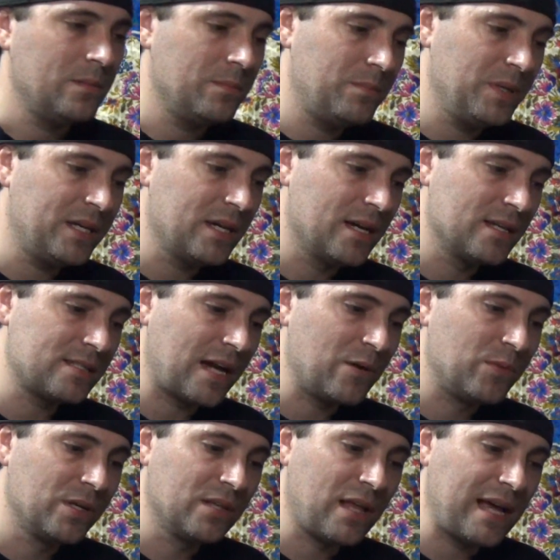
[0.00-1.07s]
because I
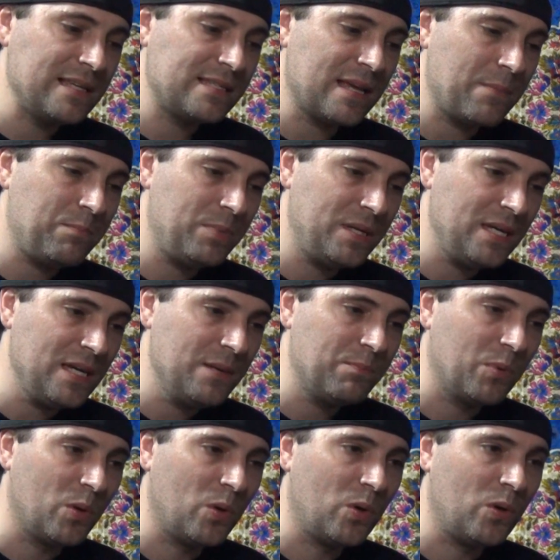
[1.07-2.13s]
realized that
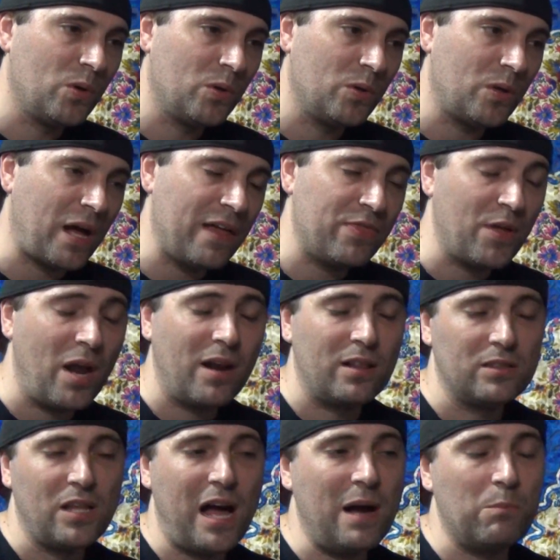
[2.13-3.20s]
people, I thought a
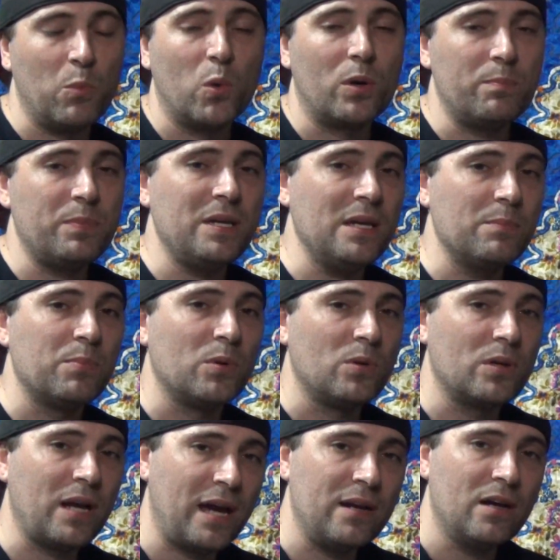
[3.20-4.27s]
lot more
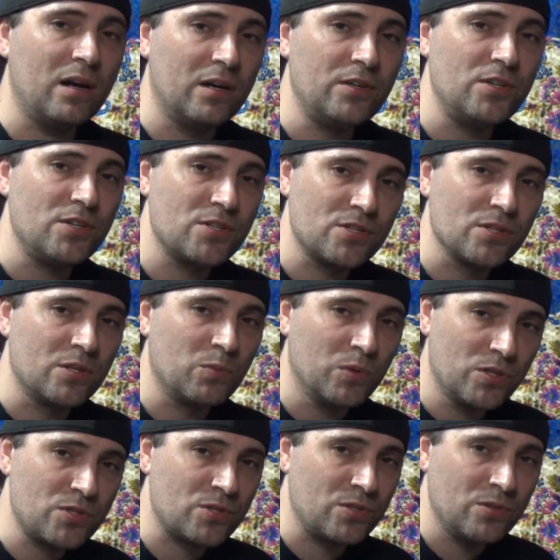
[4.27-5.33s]
people kind of understood
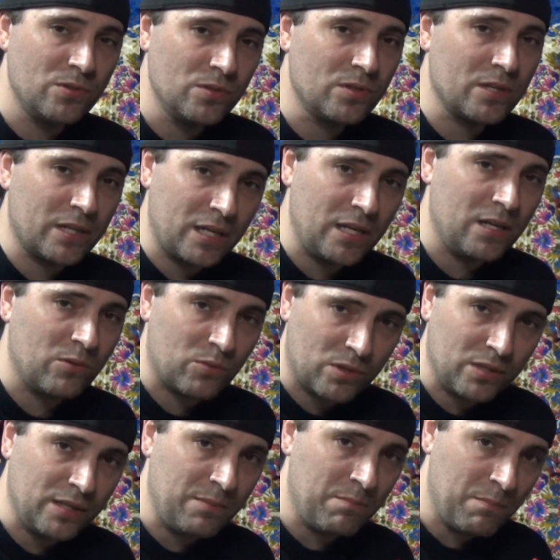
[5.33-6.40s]
what True Hookah King
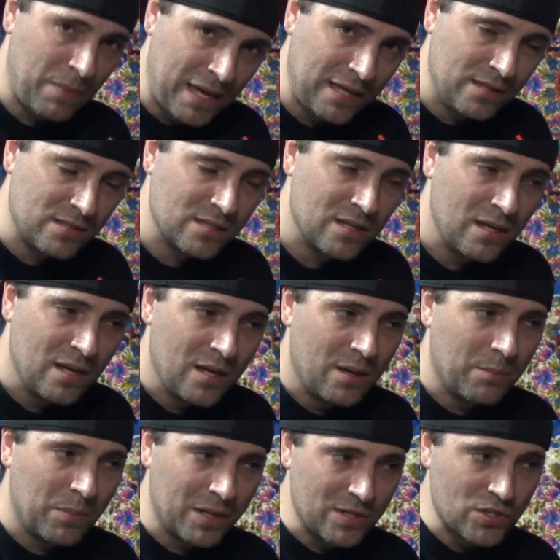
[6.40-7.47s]
really meant,
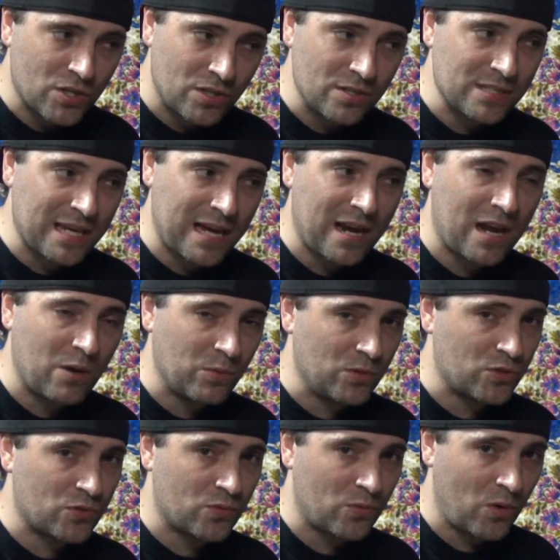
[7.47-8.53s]
but it turns out I
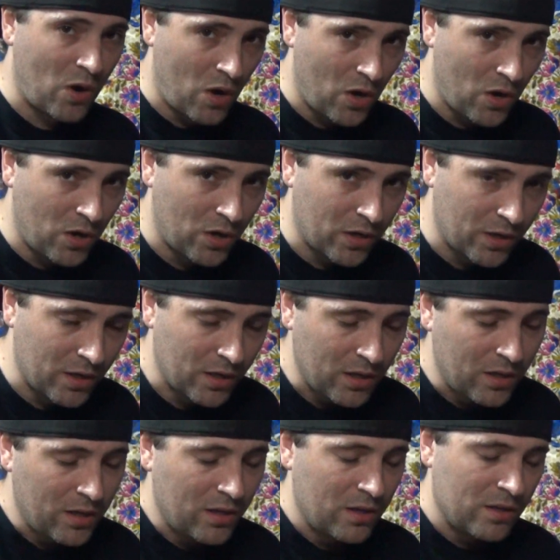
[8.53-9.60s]
was wrong.
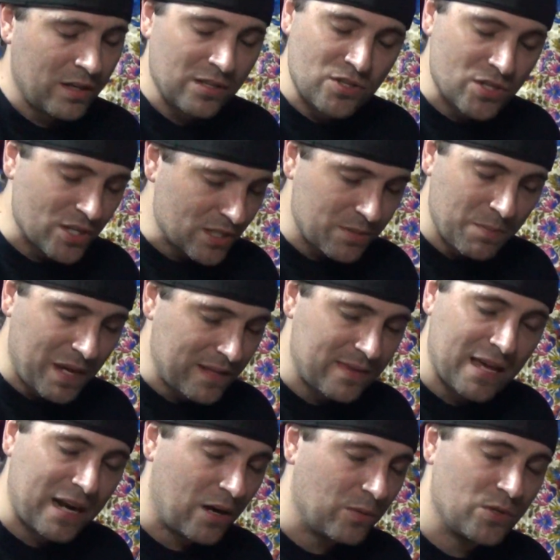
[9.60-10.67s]
It just meant
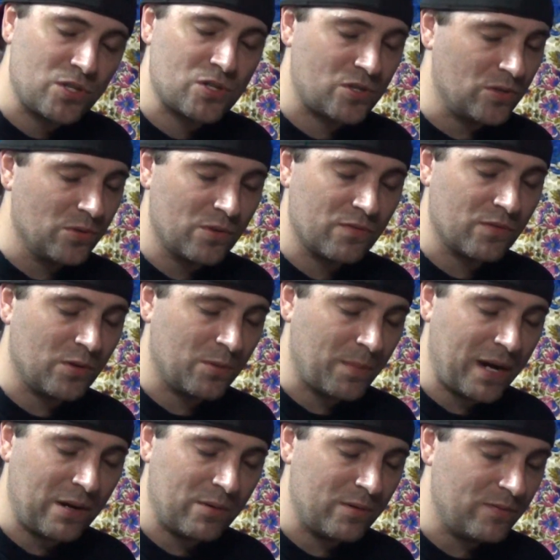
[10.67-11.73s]
that I was truthful in
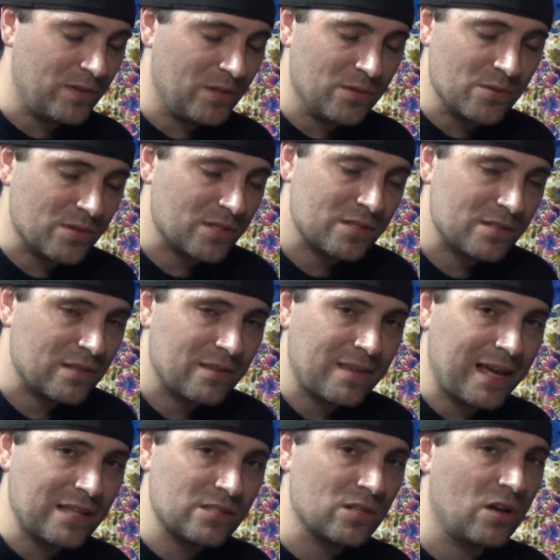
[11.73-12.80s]
my reviews.
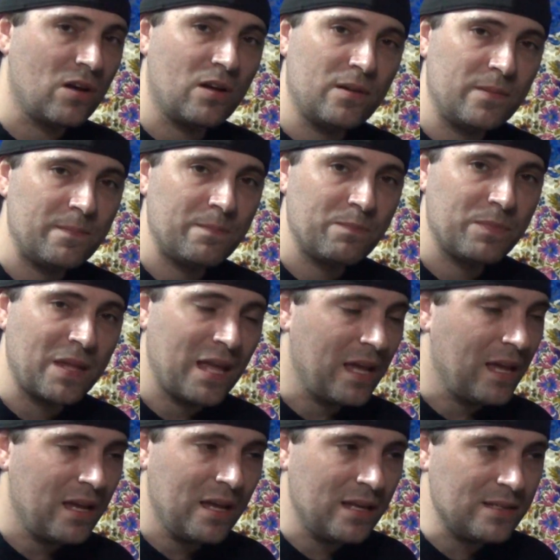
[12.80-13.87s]
That's all.
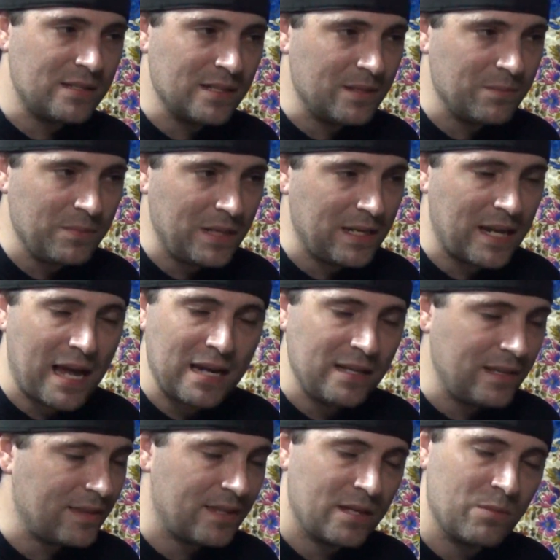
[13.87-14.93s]
It didn't mean
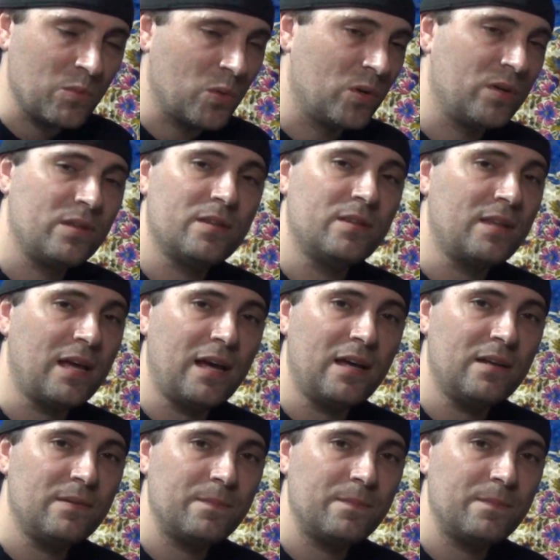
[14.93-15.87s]
anything more than that.